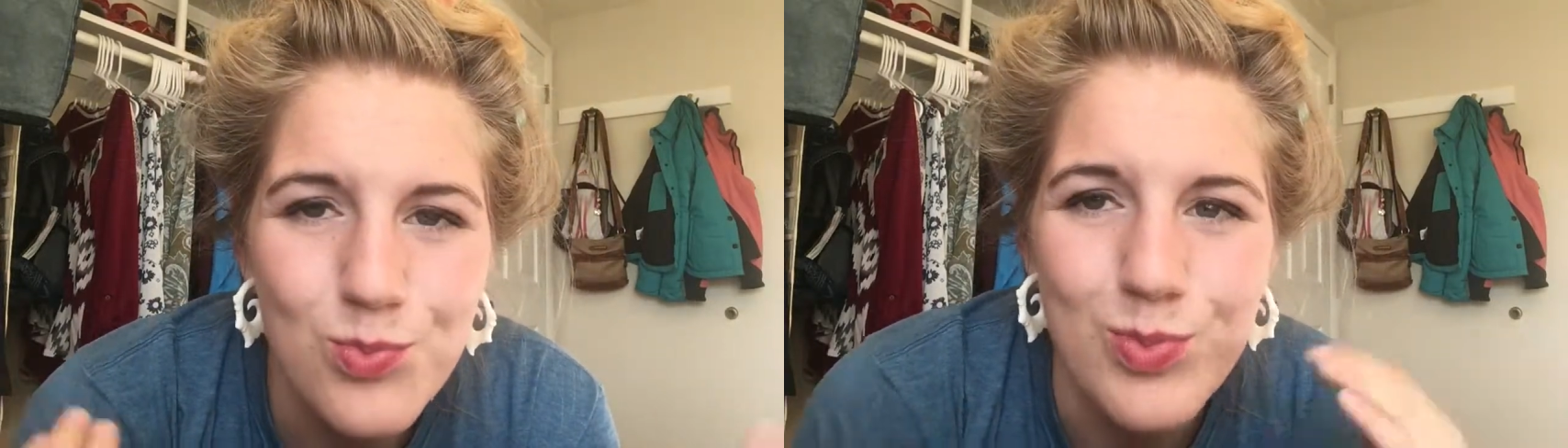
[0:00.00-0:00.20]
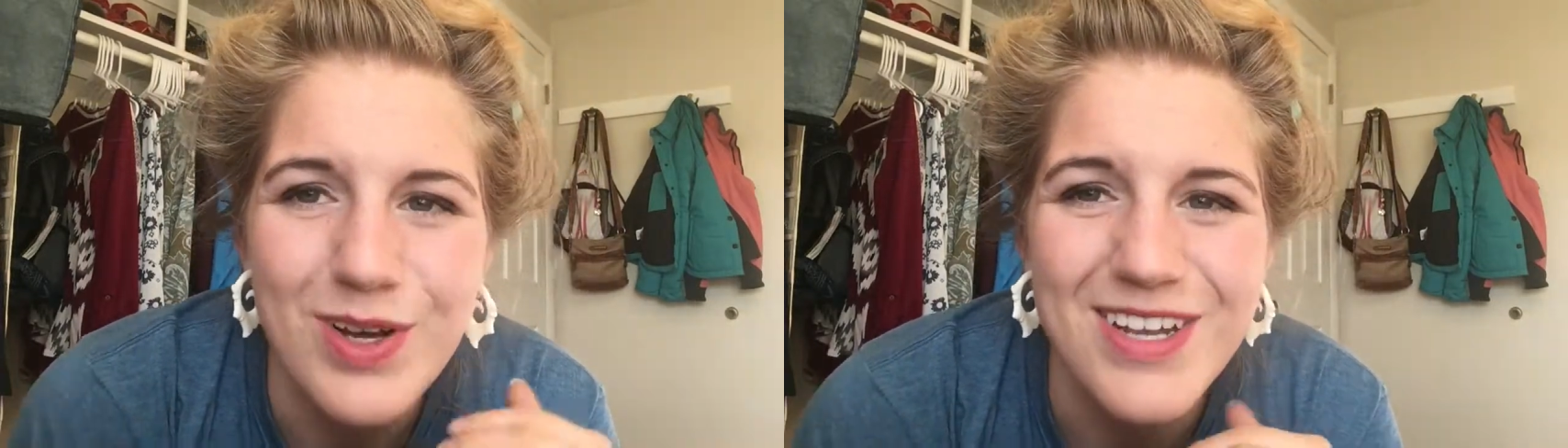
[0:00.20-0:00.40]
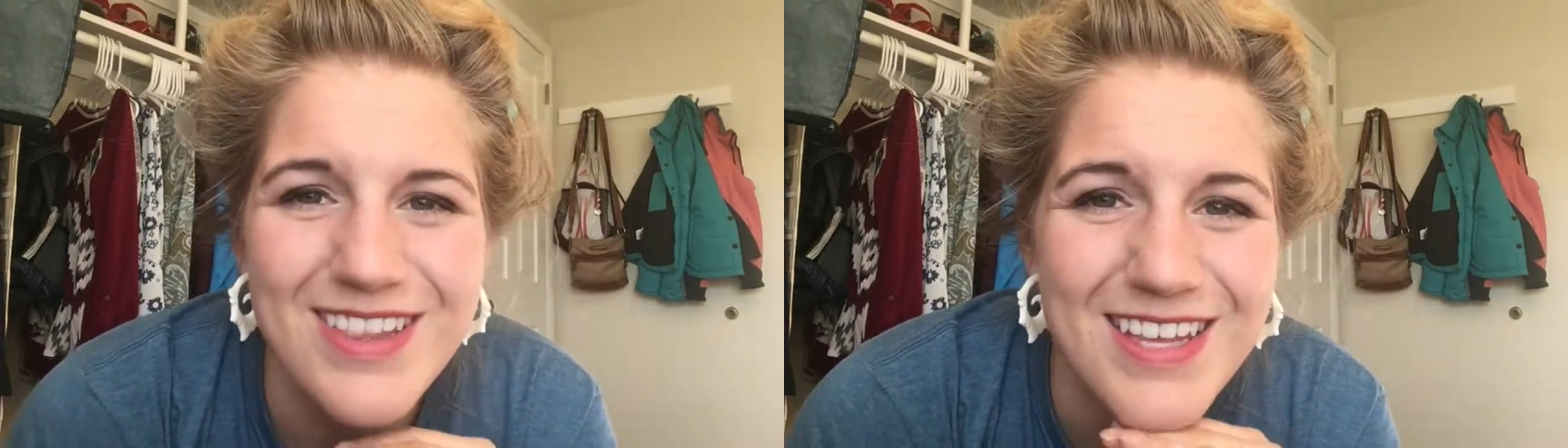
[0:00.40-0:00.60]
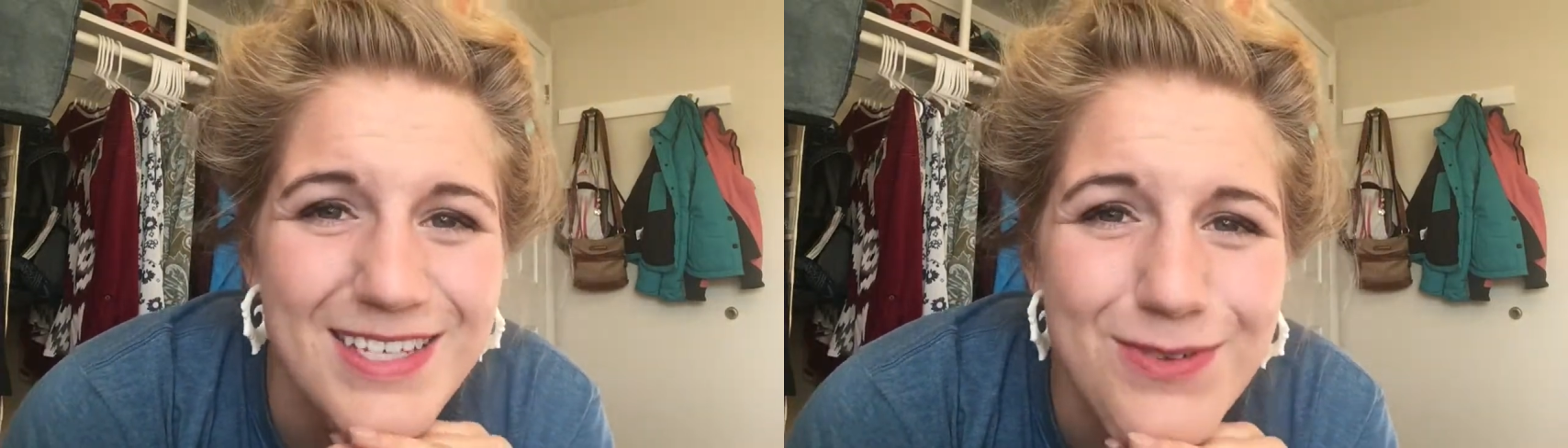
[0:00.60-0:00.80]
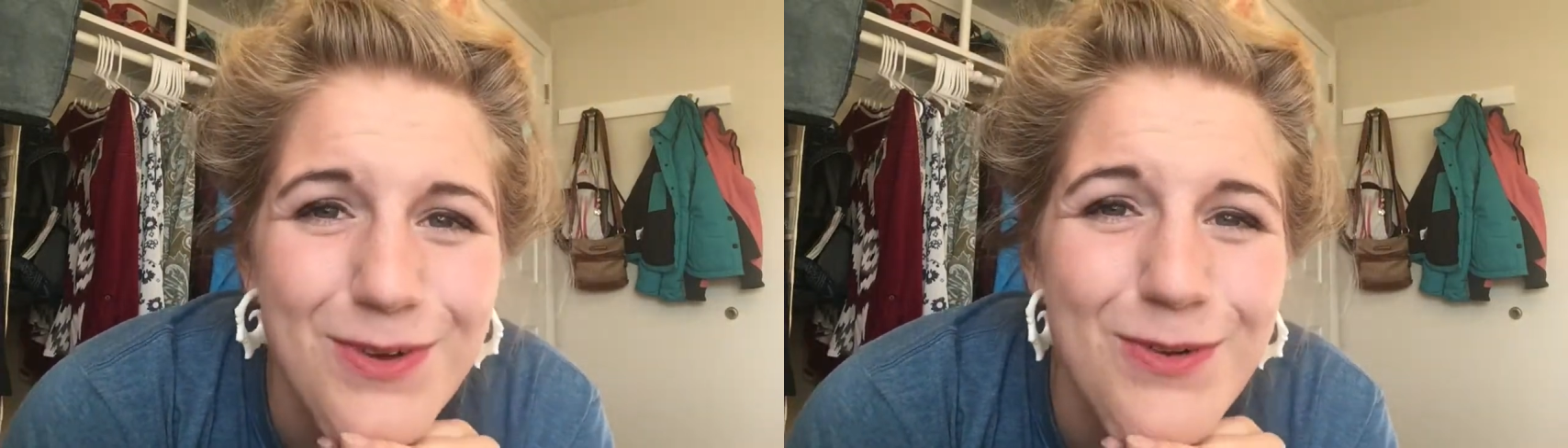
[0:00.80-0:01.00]
But
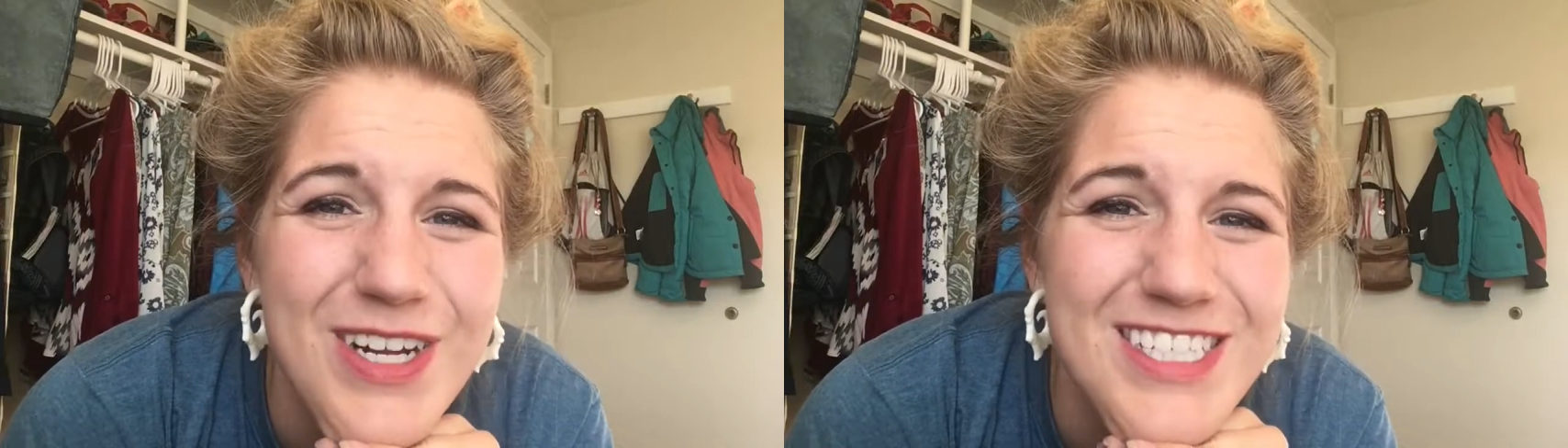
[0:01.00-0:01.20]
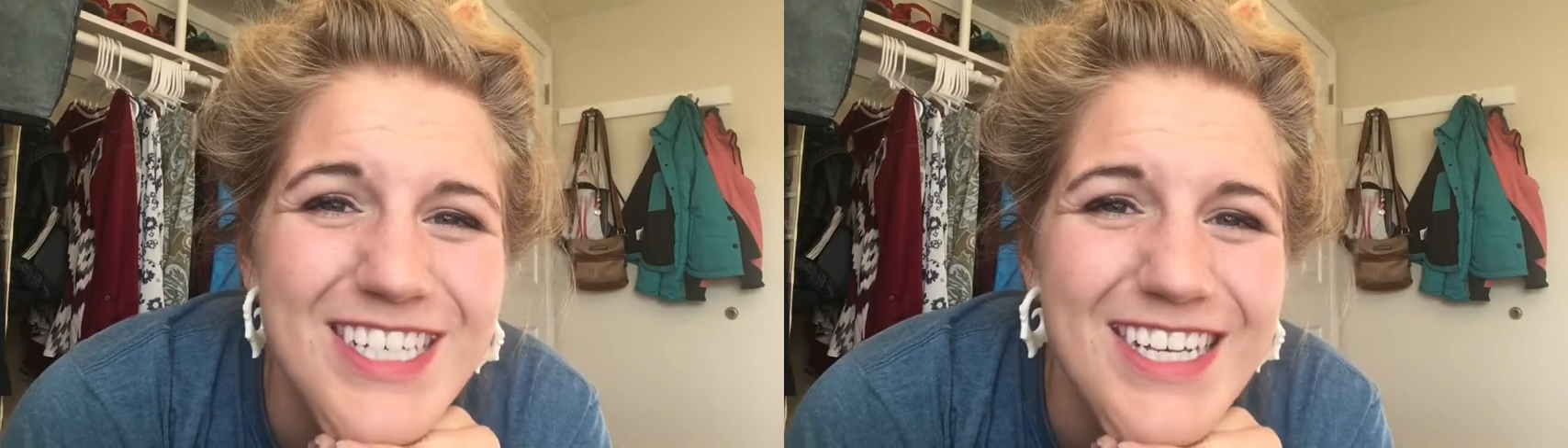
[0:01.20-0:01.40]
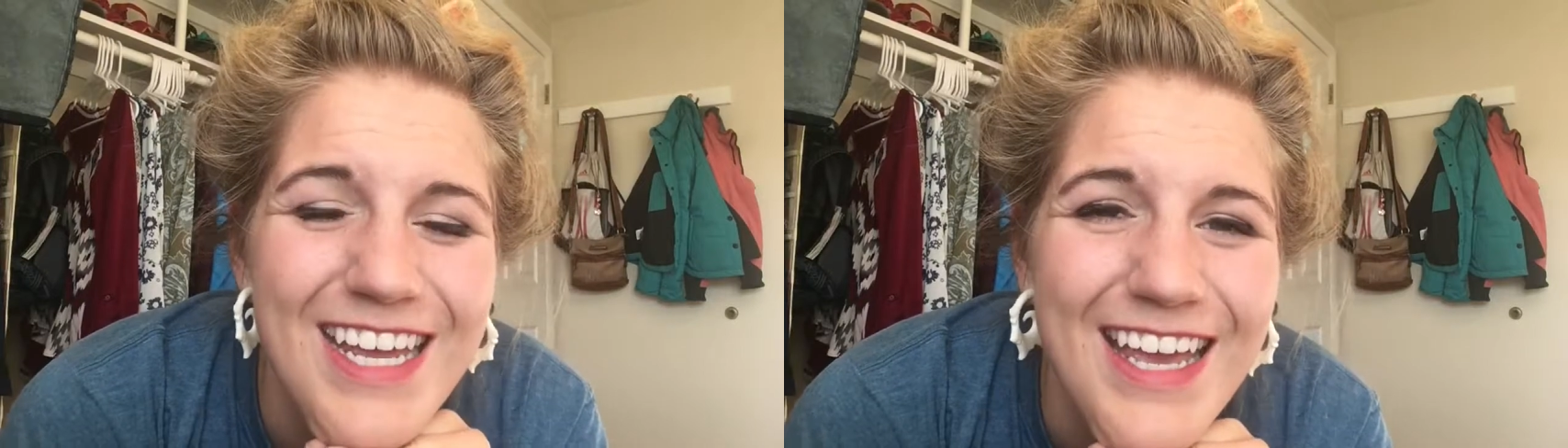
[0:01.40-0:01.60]
thanks for watching,